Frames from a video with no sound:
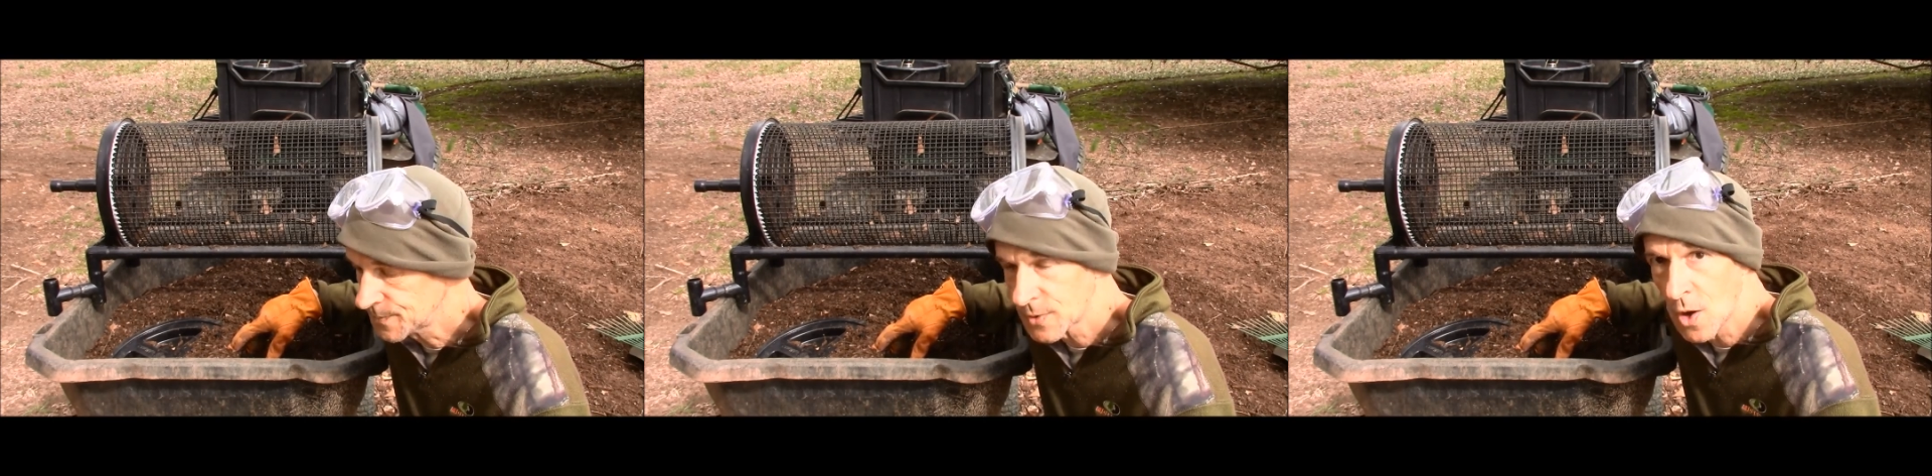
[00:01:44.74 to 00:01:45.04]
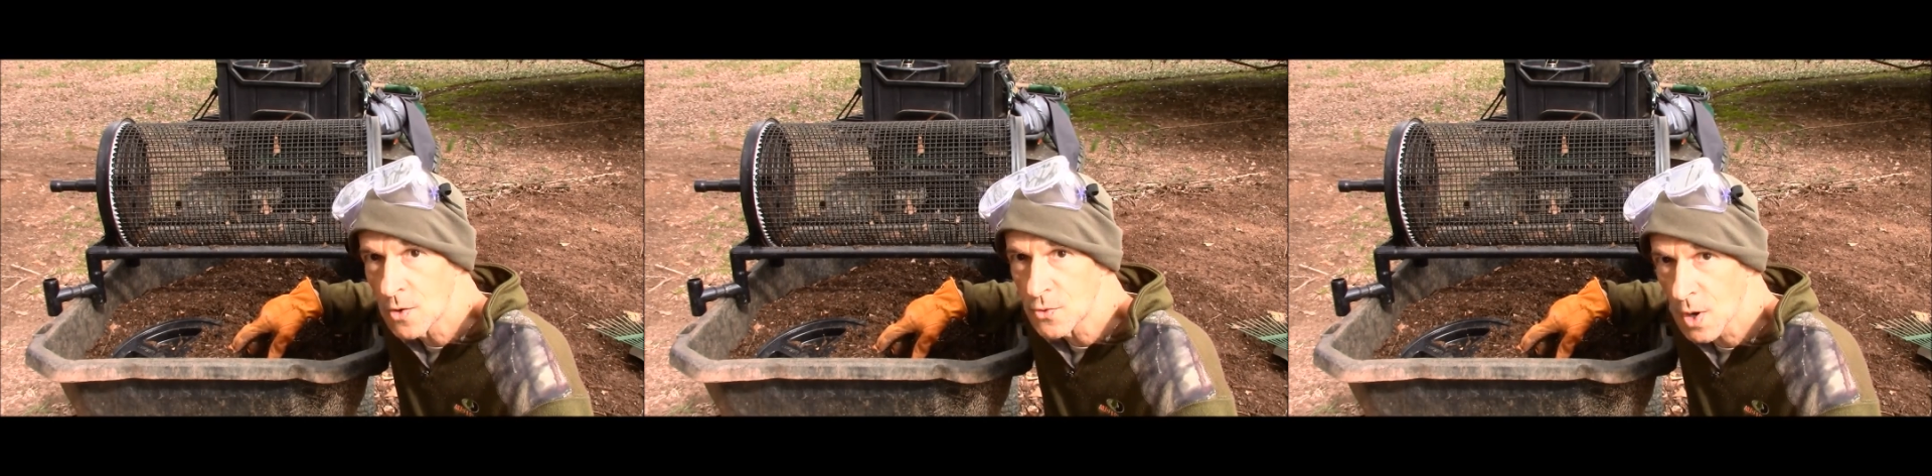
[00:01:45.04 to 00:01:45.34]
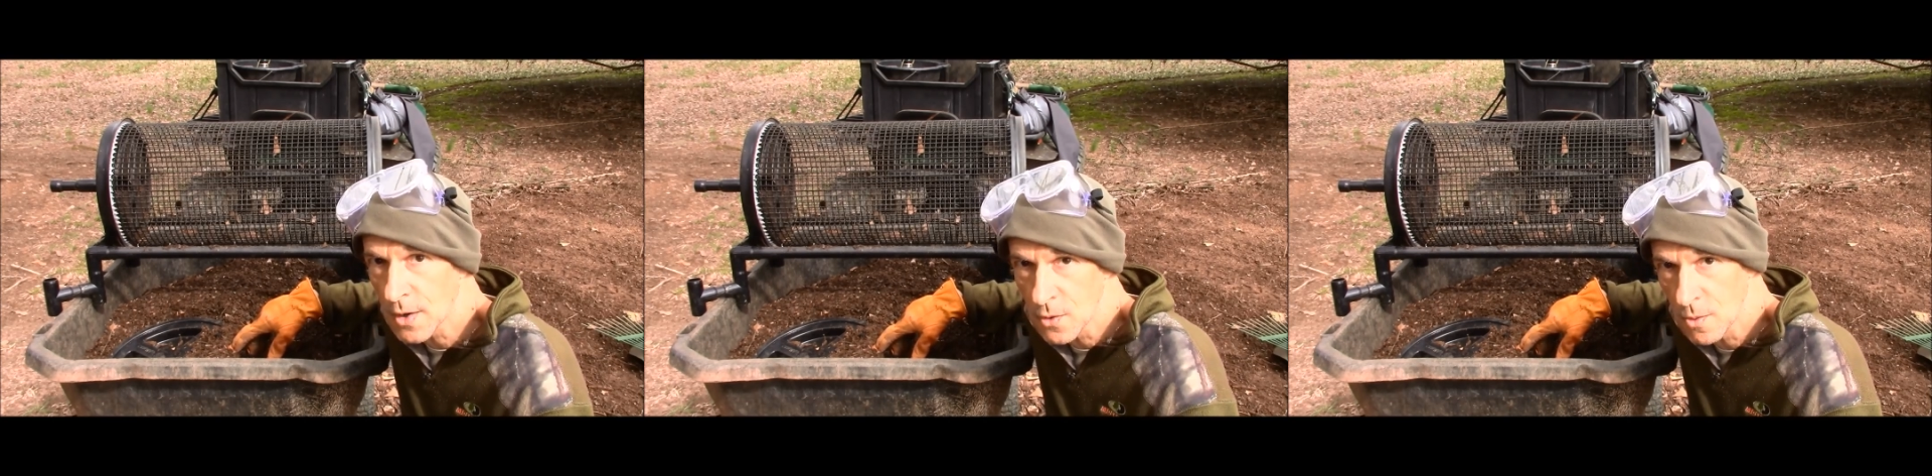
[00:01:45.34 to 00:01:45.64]

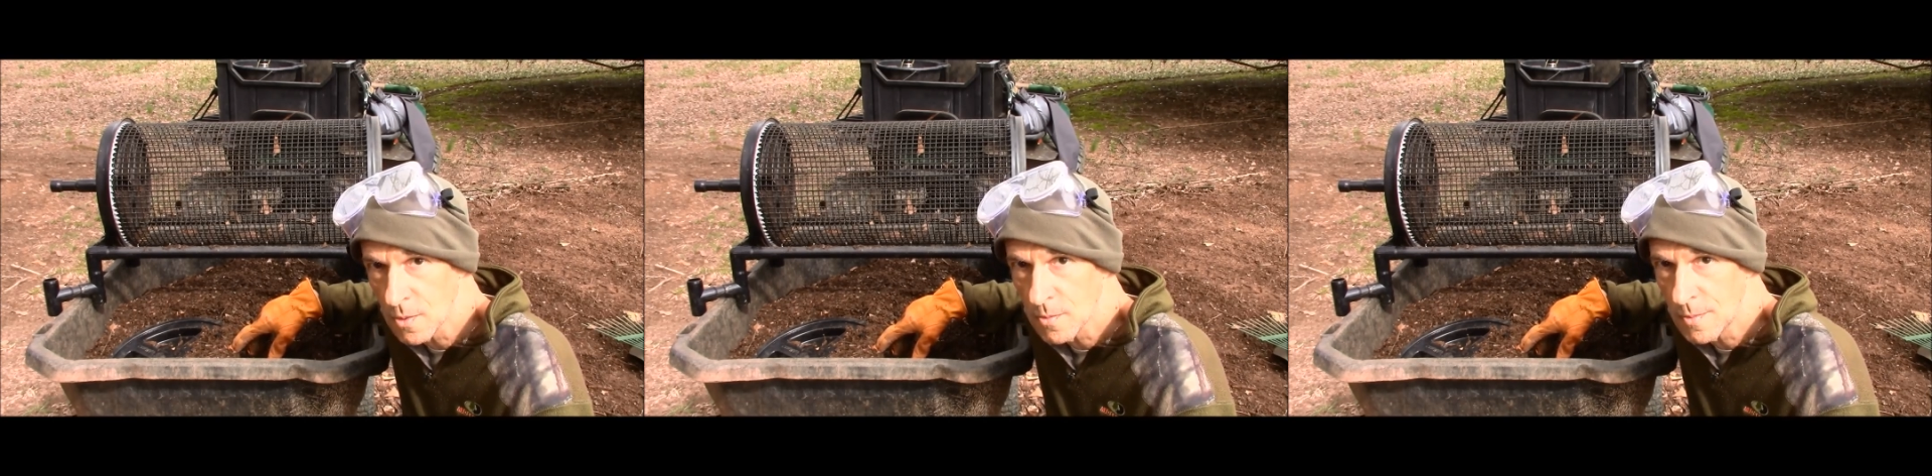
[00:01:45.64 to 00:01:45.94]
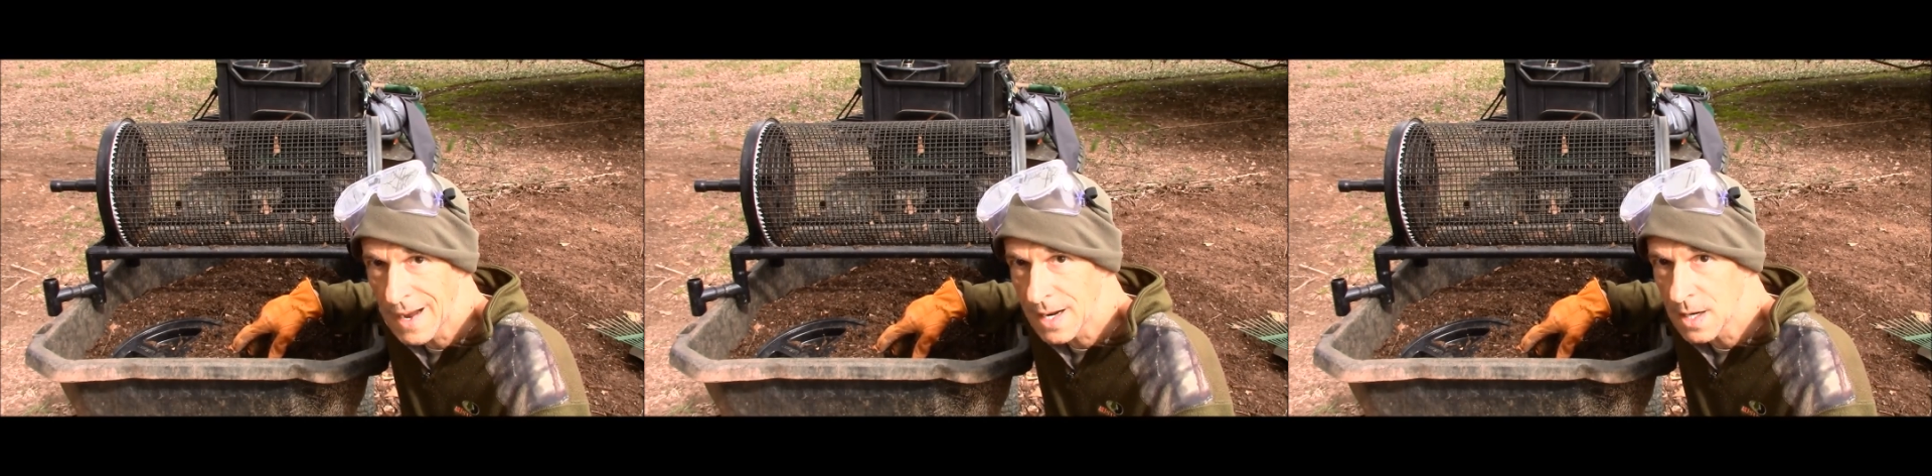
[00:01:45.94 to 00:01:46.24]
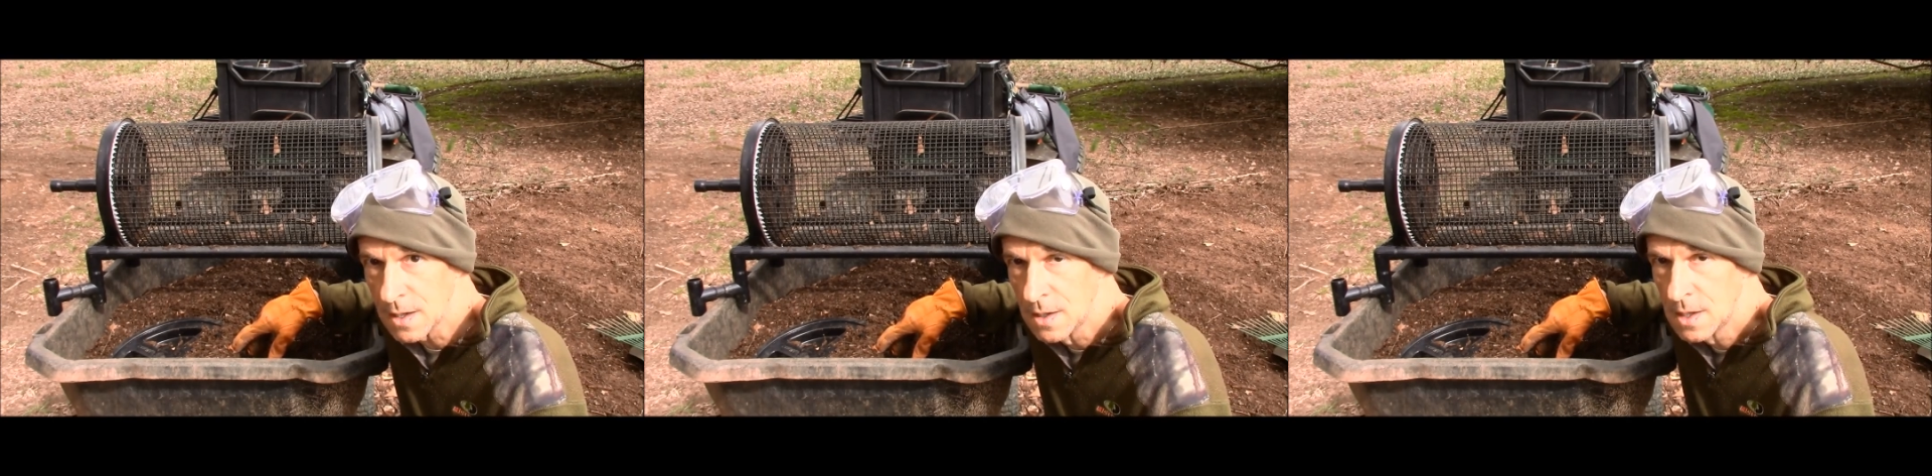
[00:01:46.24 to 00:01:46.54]
contractor bag